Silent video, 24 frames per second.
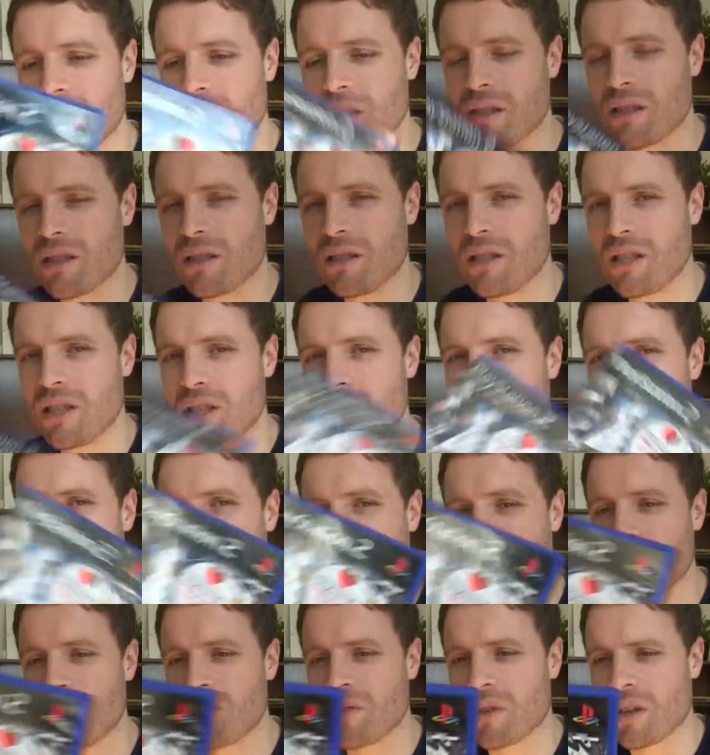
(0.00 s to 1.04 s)
It's a niche
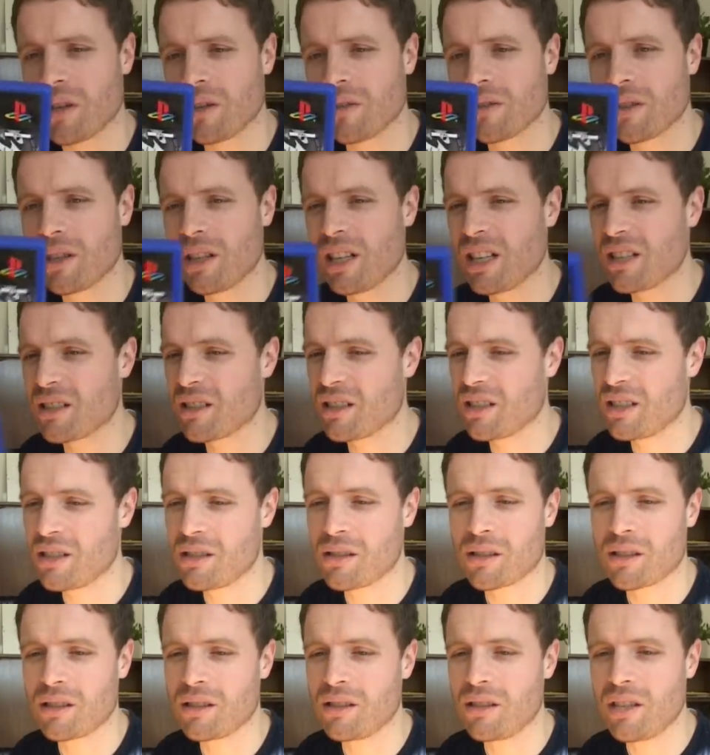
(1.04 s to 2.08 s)
genre, and
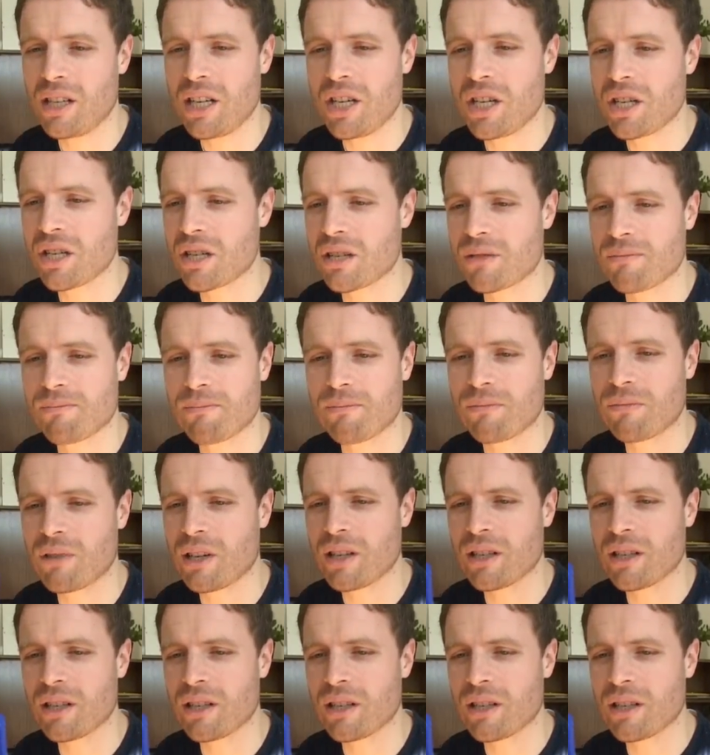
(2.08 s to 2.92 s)
it's like a niche